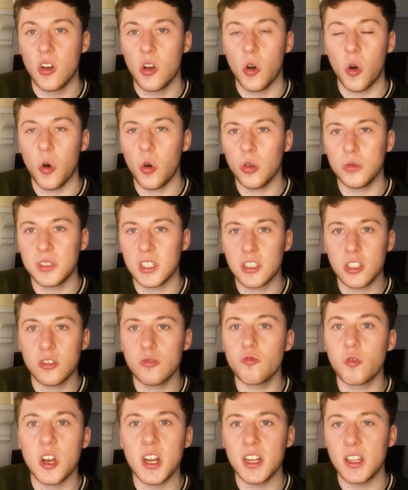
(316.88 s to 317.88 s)
or they're just
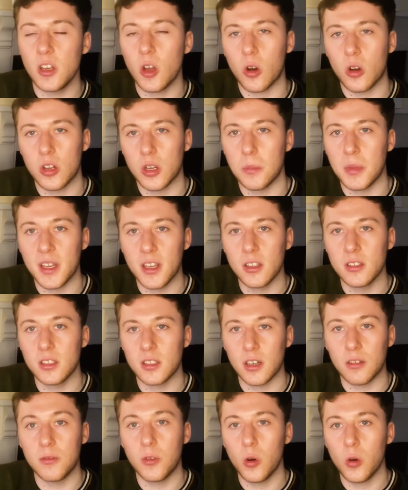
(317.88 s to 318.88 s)
really not going to be good
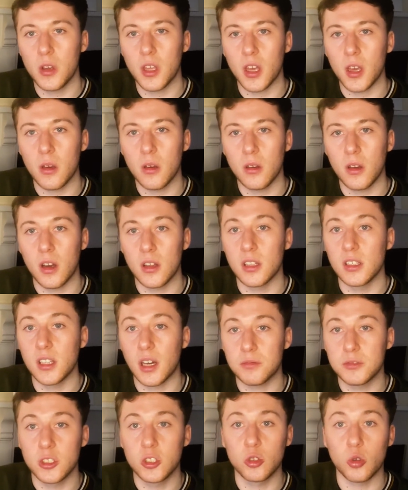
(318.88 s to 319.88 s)
enough for you and
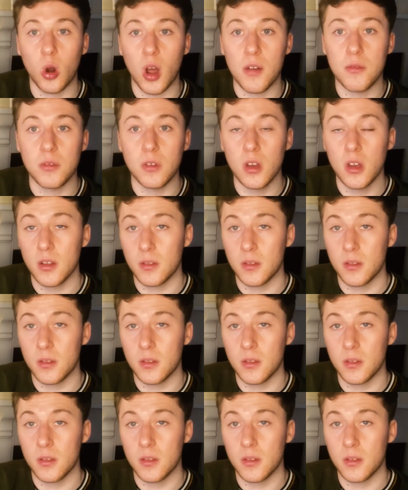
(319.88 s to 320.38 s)
enough to drive